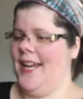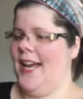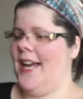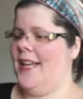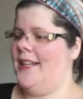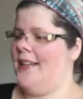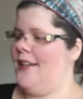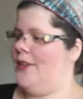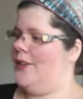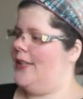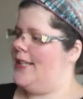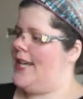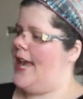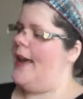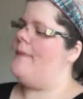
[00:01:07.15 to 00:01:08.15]
I not
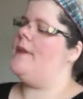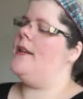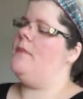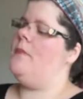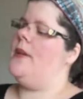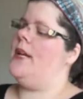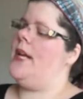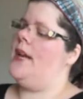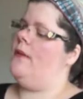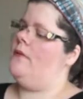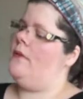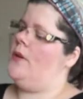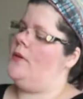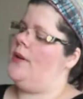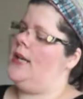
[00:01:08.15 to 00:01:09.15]
only tabbed it, but I
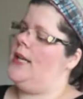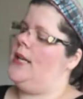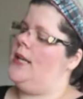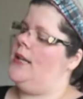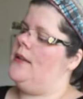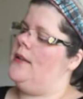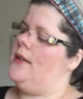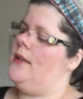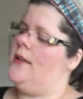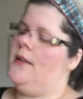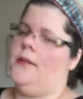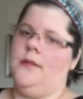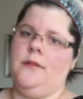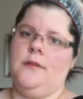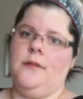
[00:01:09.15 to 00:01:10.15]
wrote in it,
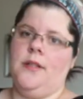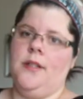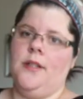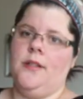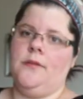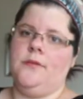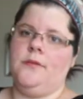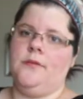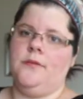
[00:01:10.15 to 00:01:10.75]
and you know,